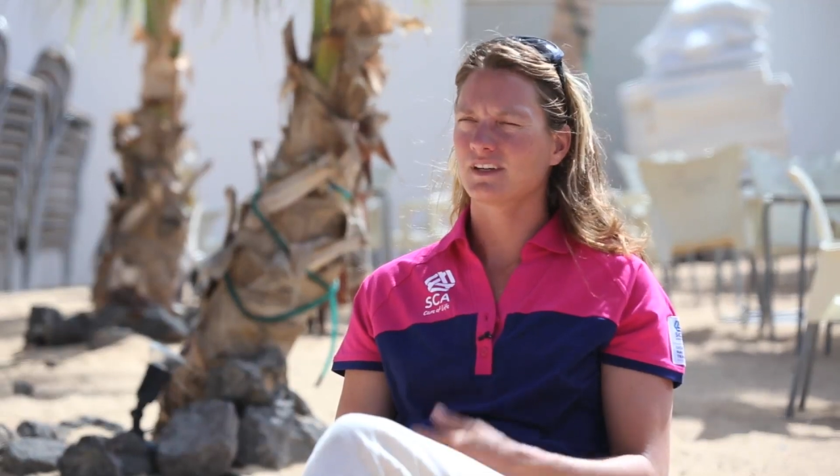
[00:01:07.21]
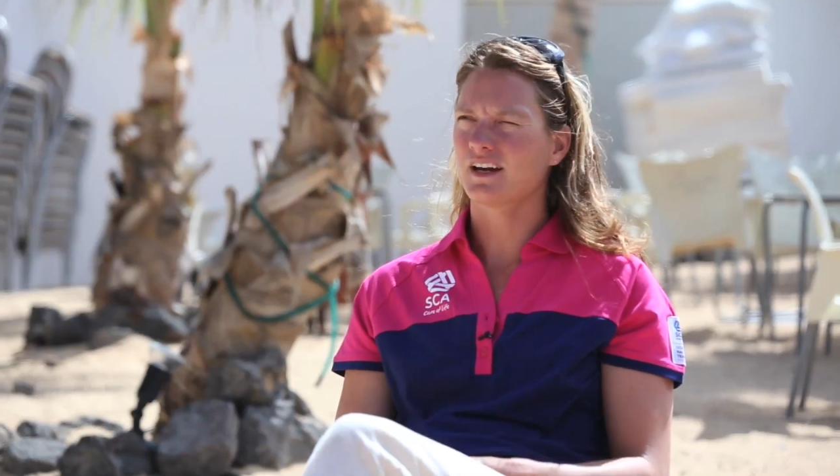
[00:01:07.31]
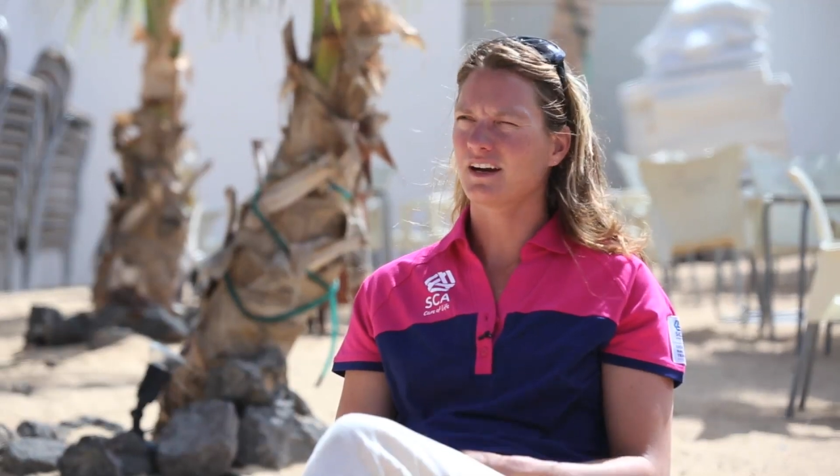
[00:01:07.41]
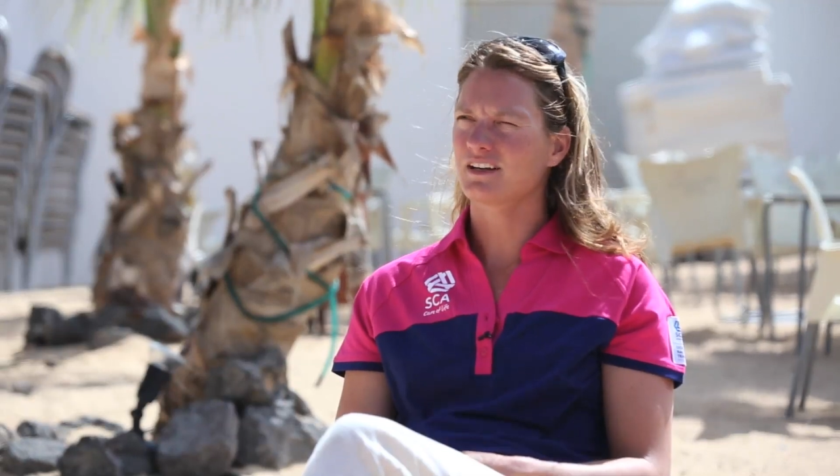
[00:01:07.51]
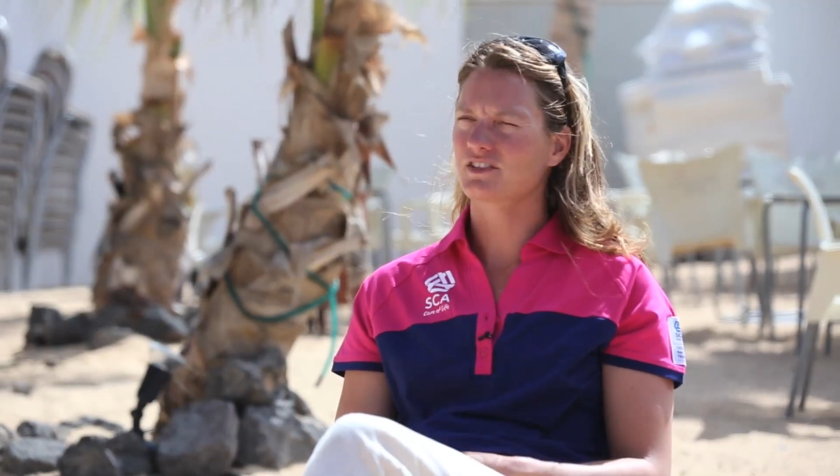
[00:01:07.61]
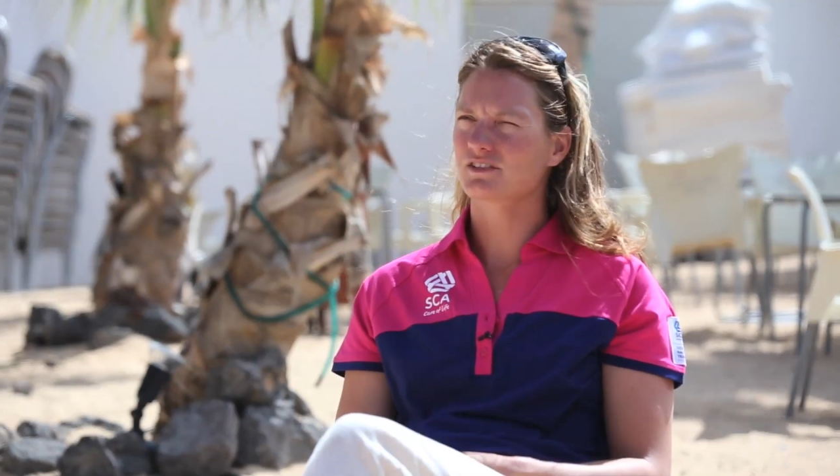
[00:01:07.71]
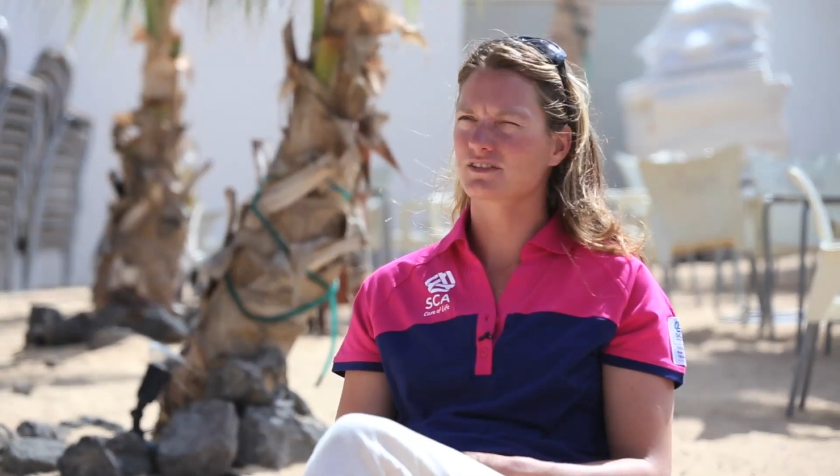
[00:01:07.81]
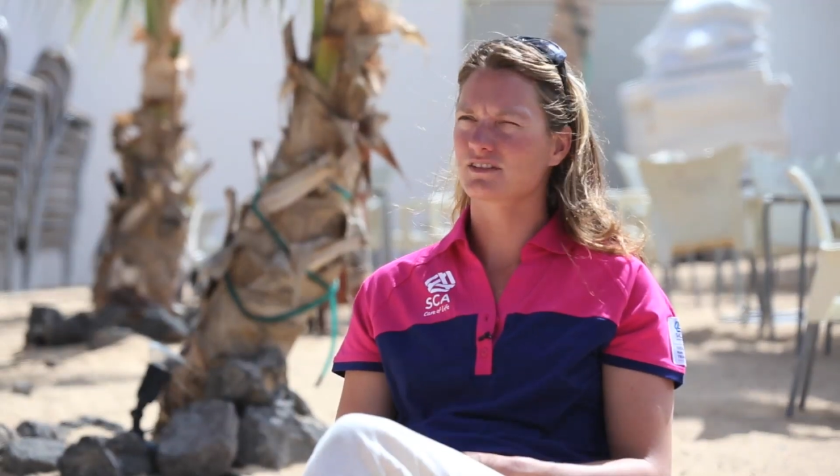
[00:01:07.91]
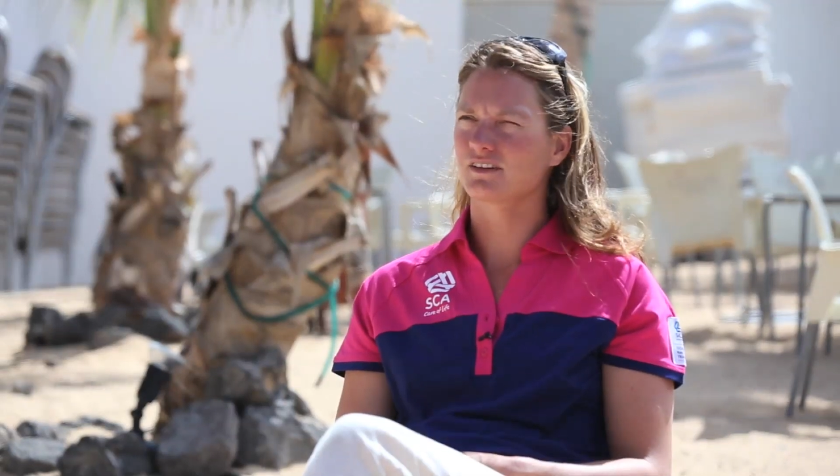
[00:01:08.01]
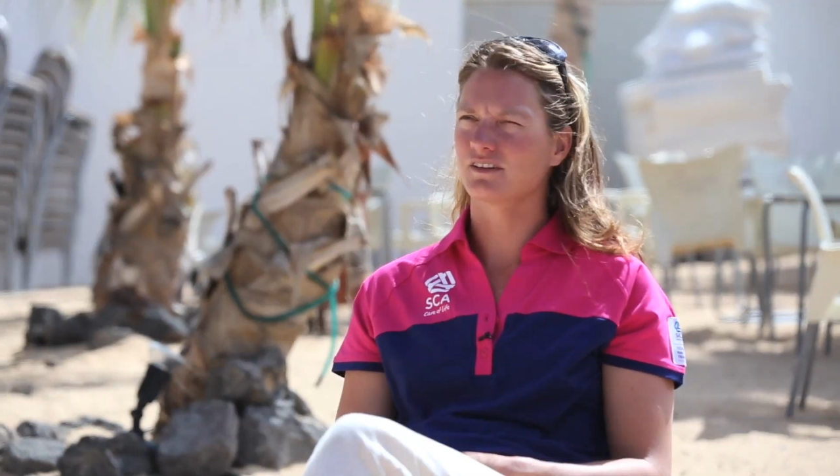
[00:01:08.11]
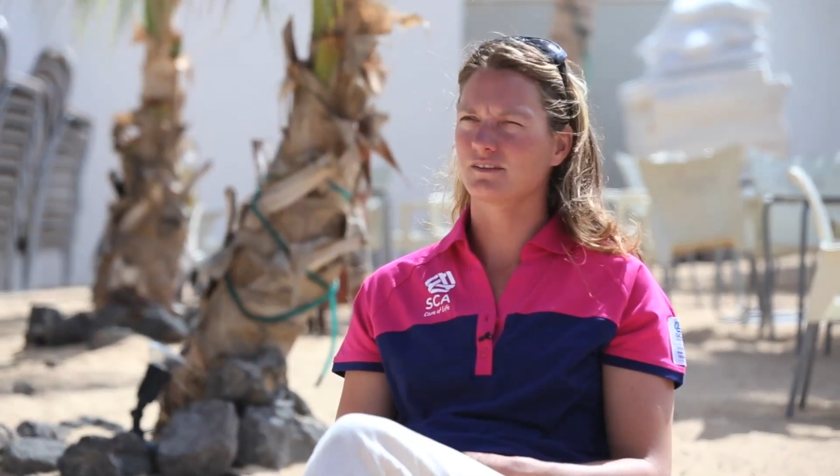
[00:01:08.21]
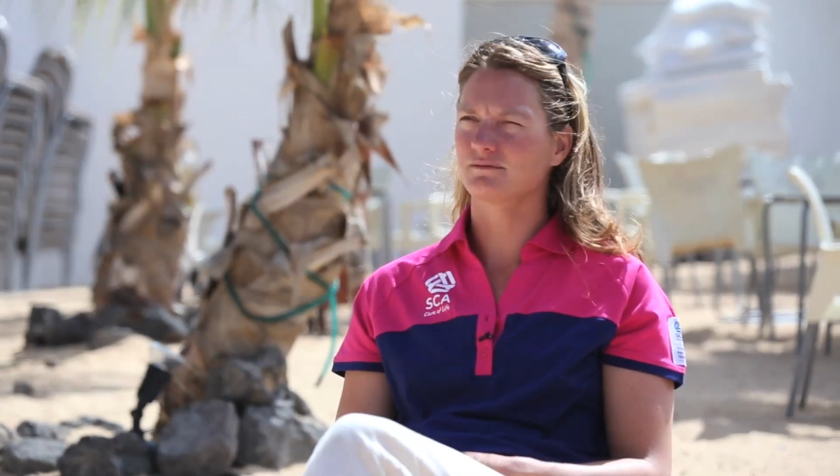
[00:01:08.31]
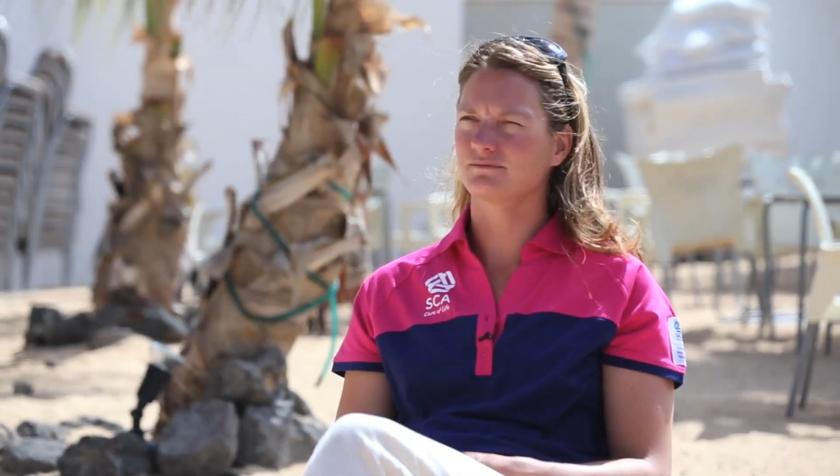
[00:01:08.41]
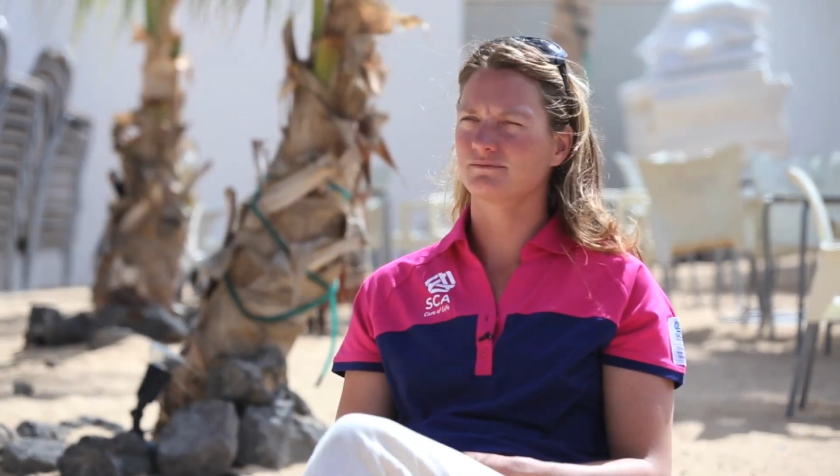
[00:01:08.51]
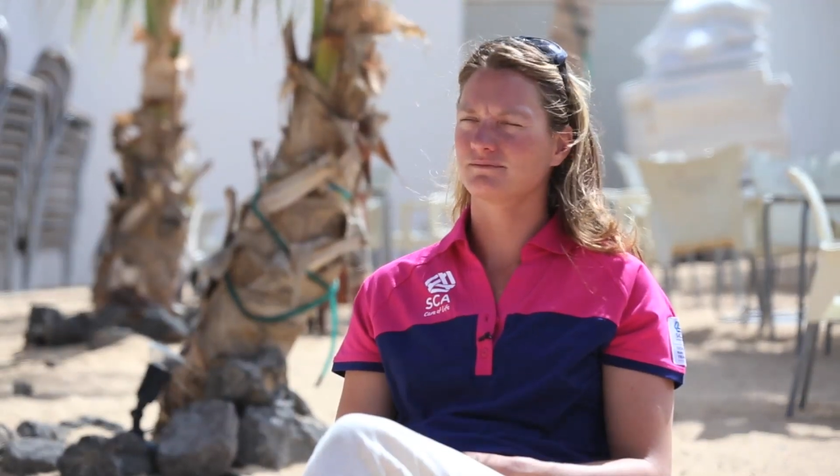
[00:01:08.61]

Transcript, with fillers: yeah, I just, um,